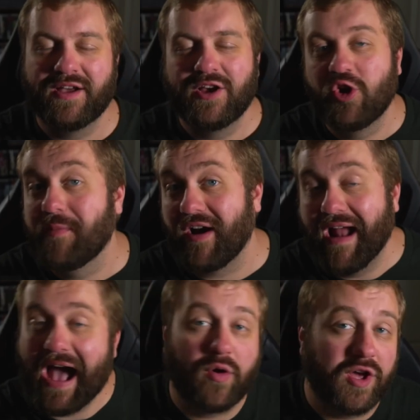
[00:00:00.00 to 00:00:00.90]
No matter
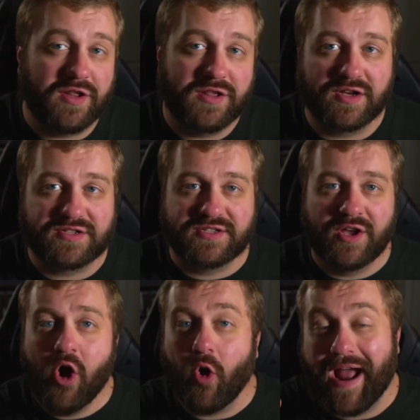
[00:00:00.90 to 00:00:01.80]
how good it looks
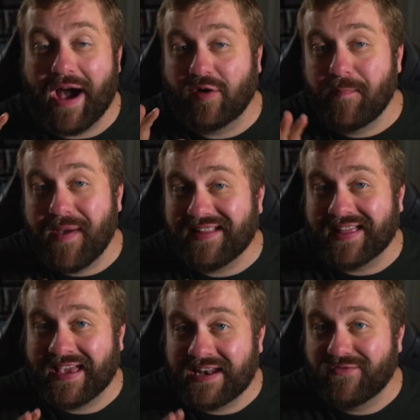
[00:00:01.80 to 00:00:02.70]
or how
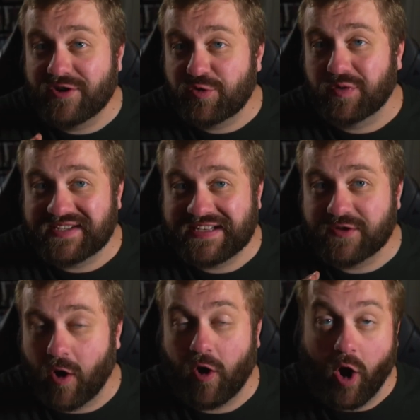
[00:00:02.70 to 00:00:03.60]
compelling individual scenes
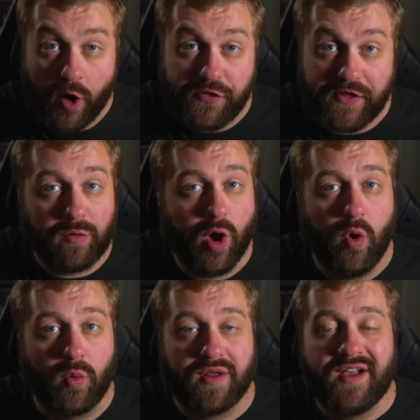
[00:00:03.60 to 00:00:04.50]
are on their
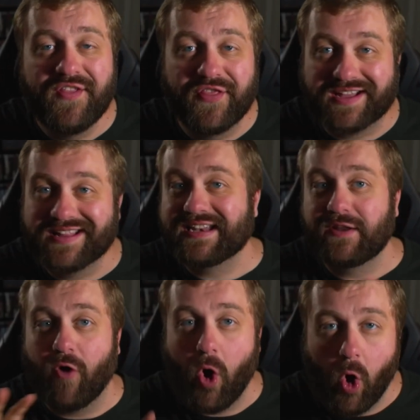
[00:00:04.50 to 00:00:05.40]
own, the
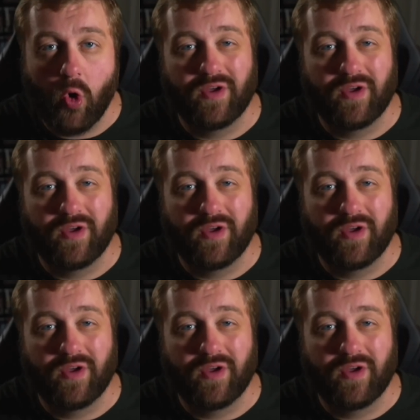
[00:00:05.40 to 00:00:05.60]
collective whole